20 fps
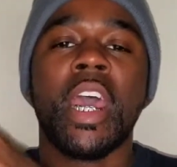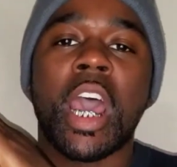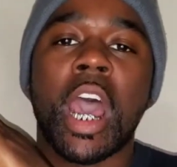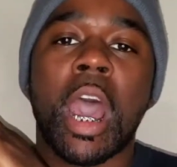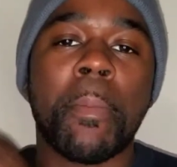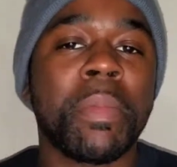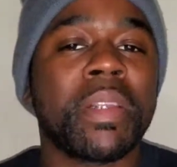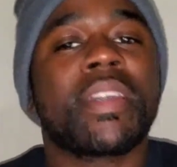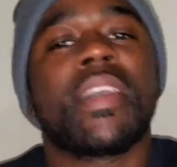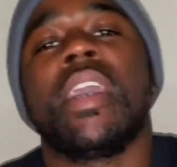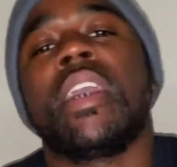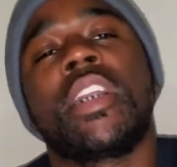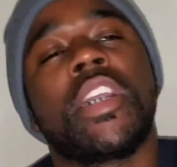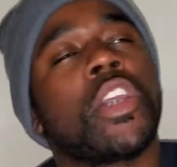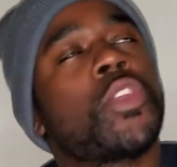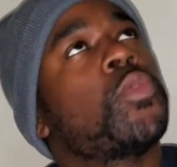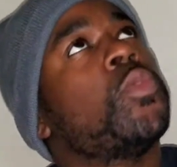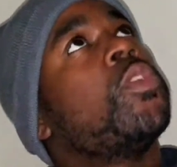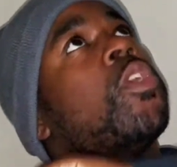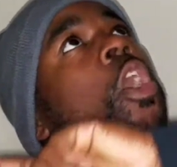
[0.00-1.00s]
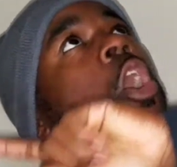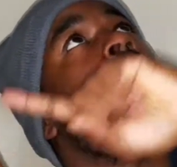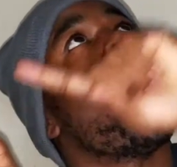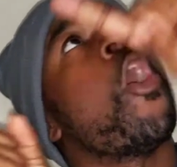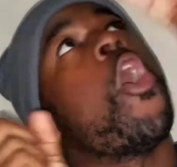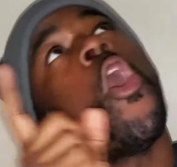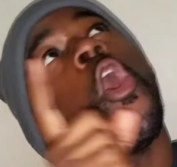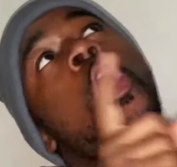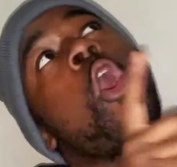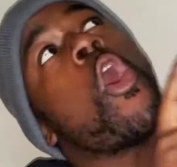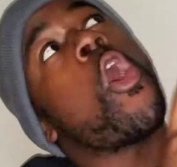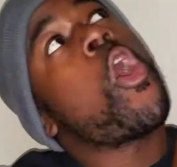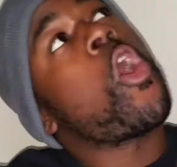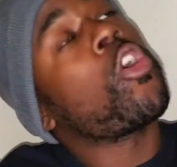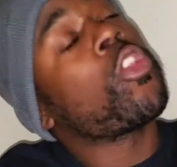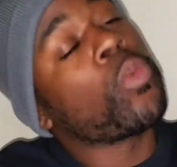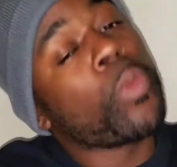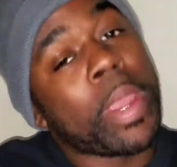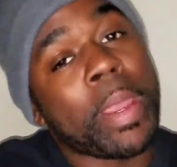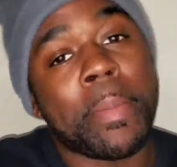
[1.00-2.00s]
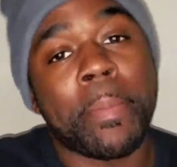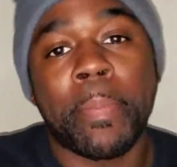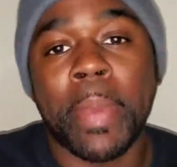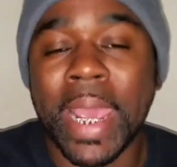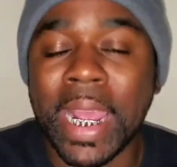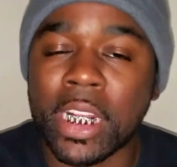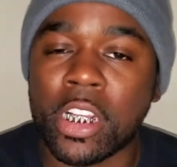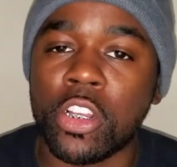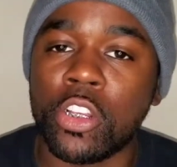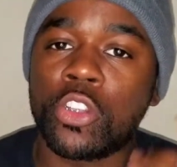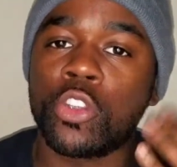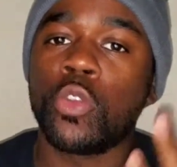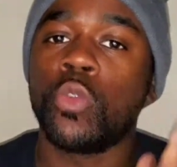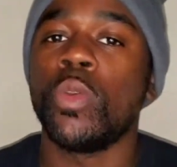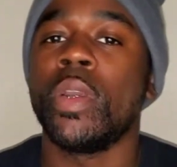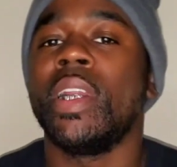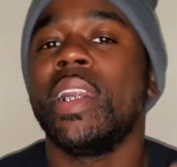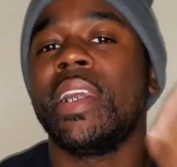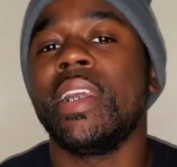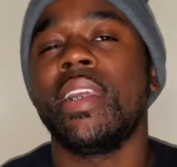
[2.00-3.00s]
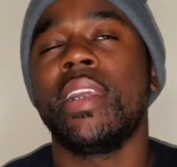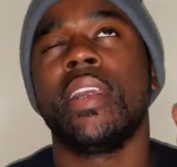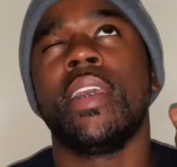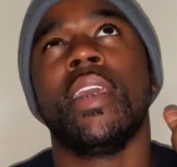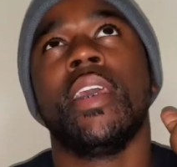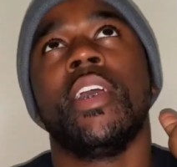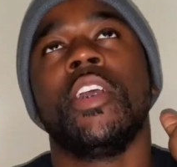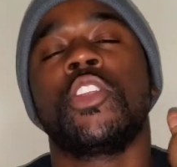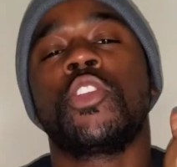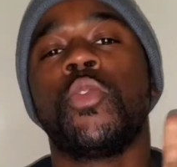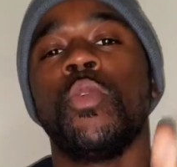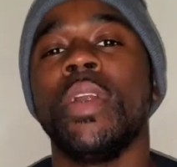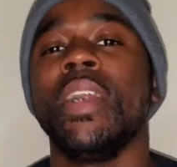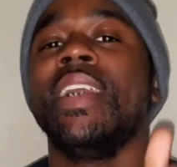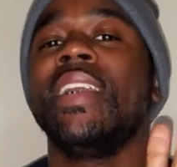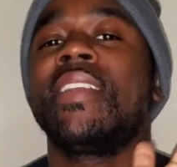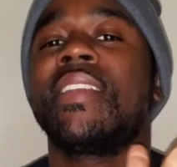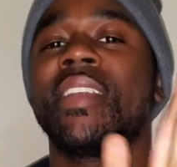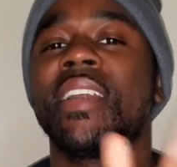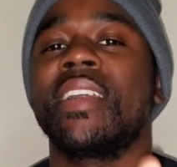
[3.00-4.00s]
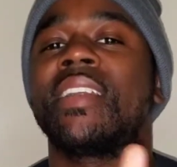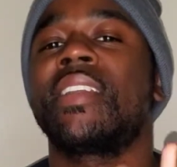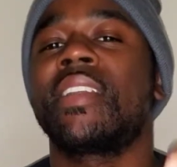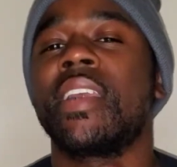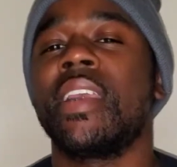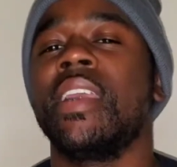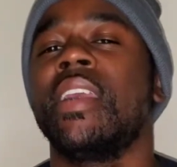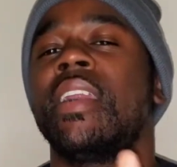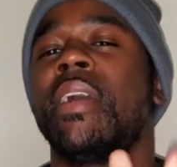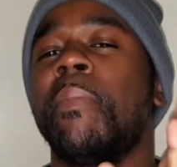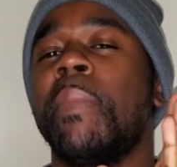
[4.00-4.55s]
I'm gonna take this one all the way back to 2016,